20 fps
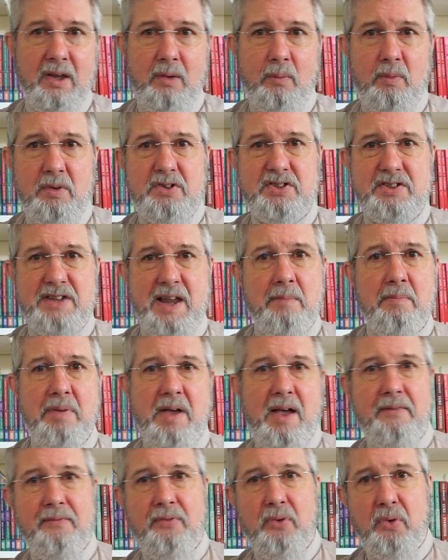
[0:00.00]
we stamp
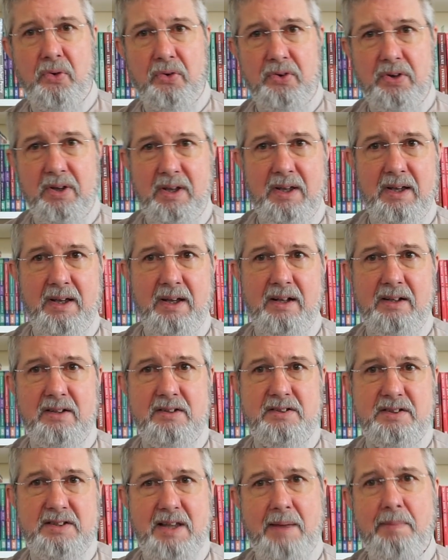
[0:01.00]
our foot and
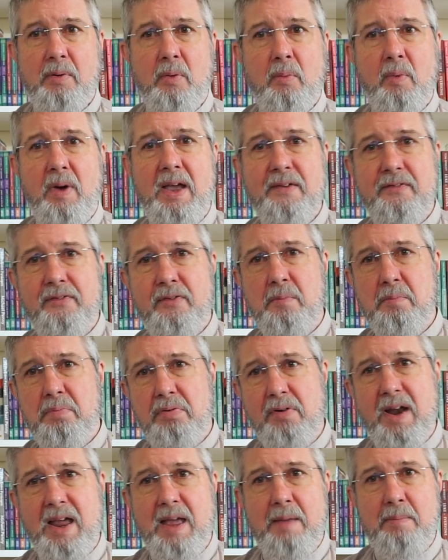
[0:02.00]
step away from
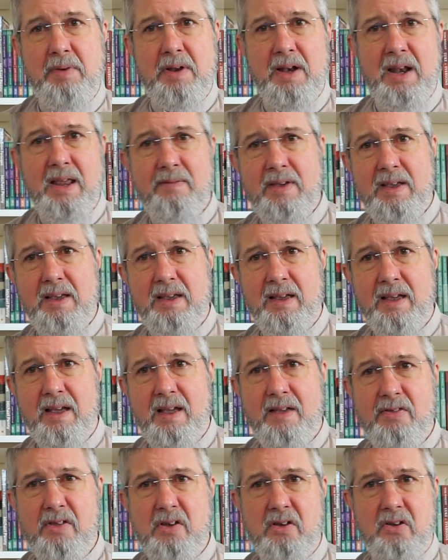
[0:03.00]
prayer, believing
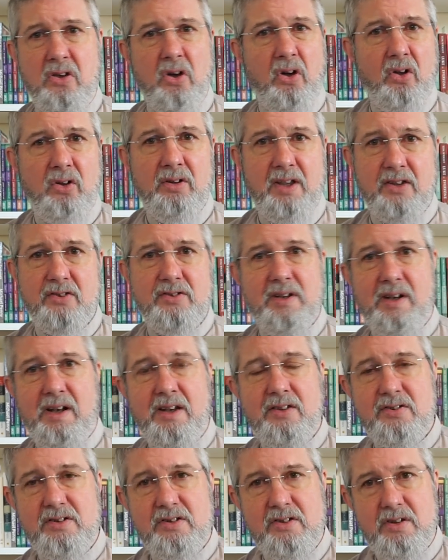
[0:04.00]
that God doesn't
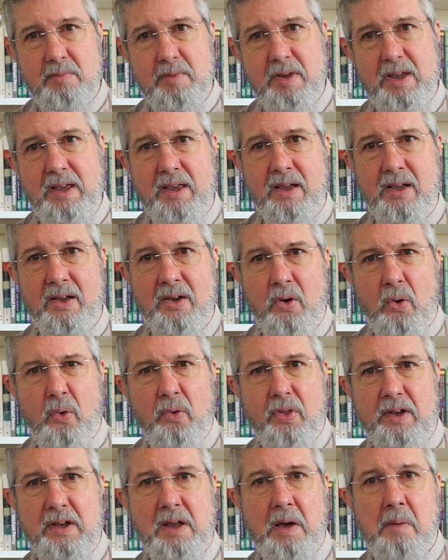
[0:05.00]
listen to me or
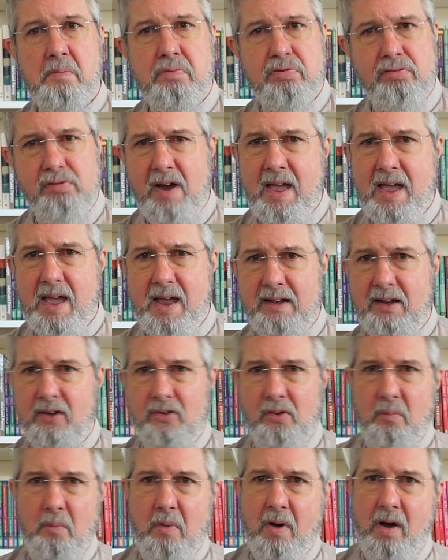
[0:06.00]
that prayer
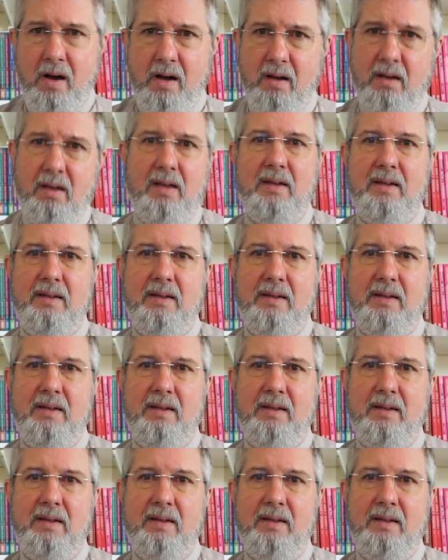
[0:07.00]
doesn't work.